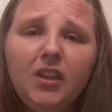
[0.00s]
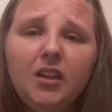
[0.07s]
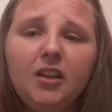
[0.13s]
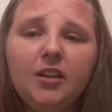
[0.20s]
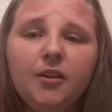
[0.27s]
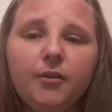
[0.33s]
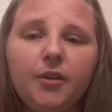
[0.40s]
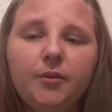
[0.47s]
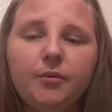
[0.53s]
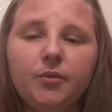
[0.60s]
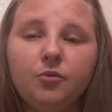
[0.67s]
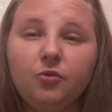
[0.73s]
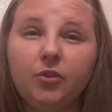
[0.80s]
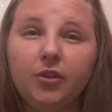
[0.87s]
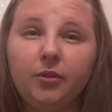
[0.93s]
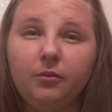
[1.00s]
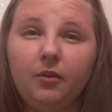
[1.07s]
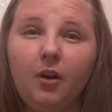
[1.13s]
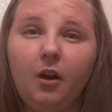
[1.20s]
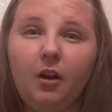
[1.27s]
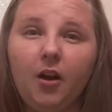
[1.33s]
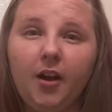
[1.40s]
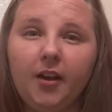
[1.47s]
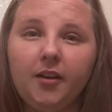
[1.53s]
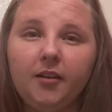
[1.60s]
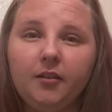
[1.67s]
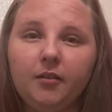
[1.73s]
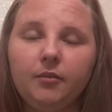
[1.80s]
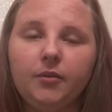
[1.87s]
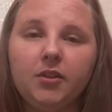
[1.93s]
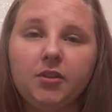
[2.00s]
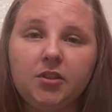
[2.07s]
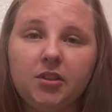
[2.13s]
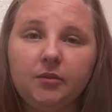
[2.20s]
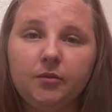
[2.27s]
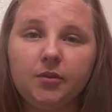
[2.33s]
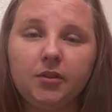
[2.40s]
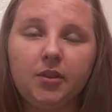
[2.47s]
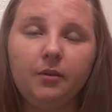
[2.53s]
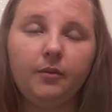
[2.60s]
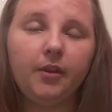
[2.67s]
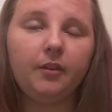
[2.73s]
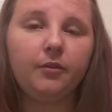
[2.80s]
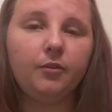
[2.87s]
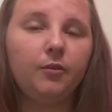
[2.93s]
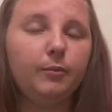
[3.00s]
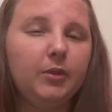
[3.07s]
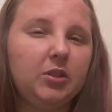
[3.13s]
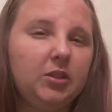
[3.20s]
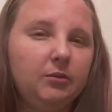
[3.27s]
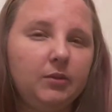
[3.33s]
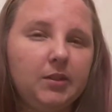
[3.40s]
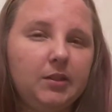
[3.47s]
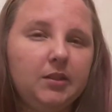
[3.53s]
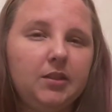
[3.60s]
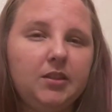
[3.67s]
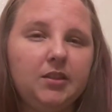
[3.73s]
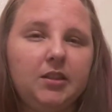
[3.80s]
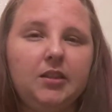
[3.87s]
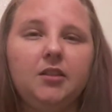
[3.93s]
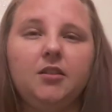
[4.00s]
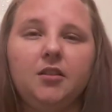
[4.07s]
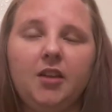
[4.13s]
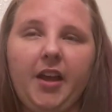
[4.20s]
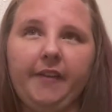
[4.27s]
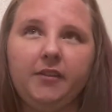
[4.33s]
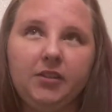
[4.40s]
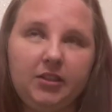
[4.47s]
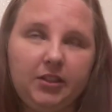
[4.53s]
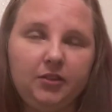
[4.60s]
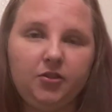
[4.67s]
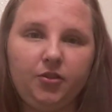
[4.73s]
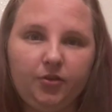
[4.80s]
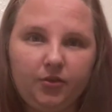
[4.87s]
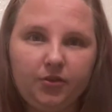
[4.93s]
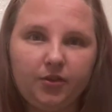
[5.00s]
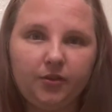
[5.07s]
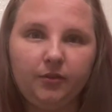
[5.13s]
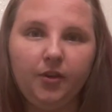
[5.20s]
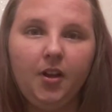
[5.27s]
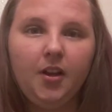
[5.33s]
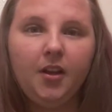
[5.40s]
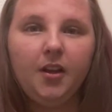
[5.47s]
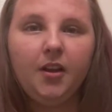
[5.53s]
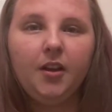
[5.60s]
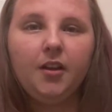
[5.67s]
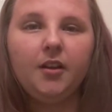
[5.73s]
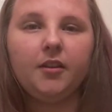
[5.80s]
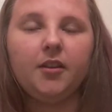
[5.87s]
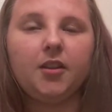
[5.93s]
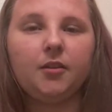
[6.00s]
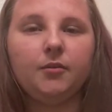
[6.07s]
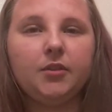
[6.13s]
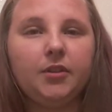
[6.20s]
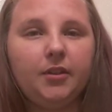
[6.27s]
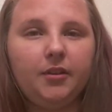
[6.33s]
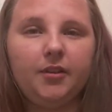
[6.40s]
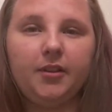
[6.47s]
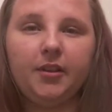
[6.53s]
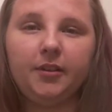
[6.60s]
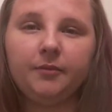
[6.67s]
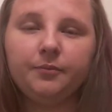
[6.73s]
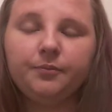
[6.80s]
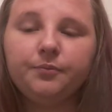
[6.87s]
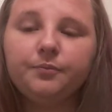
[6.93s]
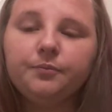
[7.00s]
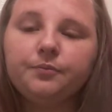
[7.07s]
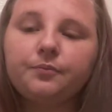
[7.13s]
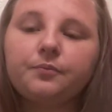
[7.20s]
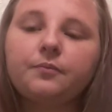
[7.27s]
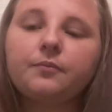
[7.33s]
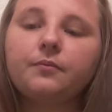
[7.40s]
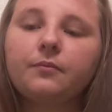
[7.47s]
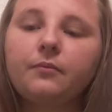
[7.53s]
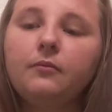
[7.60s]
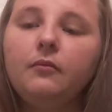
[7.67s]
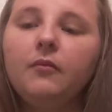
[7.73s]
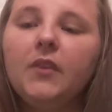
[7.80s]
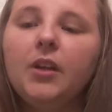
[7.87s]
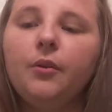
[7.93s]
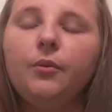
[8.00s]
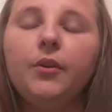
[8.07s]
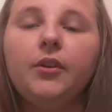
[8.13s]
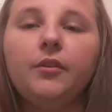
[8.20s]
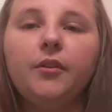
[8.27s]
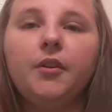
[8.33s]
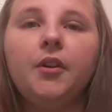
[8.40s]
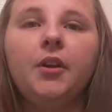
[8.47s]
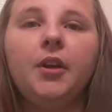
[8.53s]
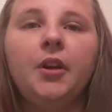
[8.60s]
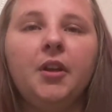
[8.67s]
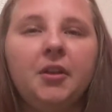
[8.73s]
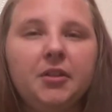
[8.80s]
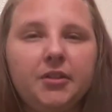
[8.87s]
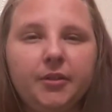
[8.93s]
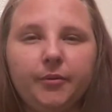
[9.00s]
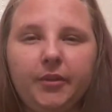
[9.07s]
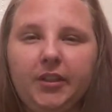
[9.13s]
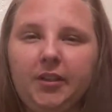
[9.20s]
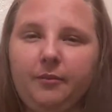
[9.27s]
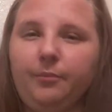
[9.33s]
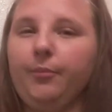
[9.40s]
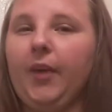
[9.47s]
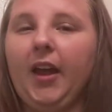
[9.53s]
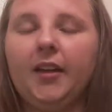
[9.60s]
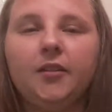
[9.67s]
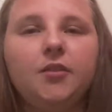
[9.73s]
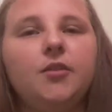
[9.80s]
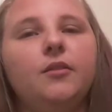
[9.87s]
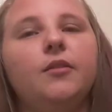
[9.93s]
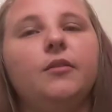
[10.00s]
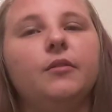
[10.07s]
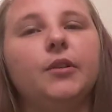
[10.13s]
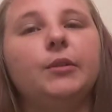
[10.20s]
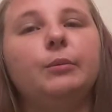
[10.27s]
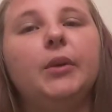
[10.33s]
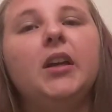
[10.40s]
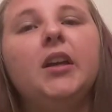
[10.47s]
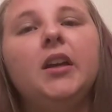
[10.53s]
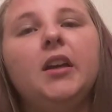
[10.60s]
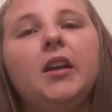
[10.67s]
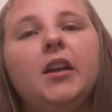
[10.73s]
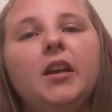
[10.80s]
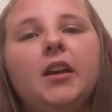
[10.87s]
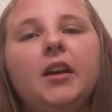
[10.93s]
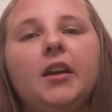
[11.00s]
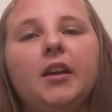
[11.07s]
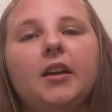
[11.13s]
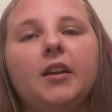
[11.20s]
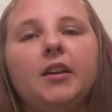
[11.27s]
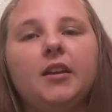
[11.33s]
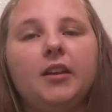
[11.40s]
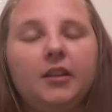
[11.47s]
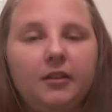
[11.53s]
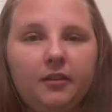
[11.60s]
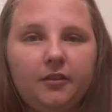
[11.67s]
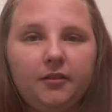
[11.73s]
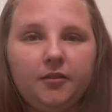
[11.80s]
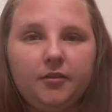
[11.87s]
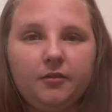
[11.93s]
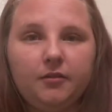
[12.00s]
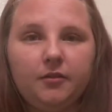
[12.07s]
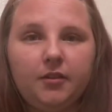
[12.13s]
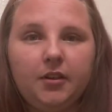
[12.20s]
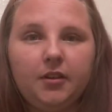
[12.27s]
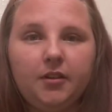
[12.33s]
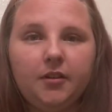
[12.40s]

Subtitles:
you know, it was really odd what she was going through, but she wasn't having seizures, so that was a good thing. Well, so we get back to the room, in our little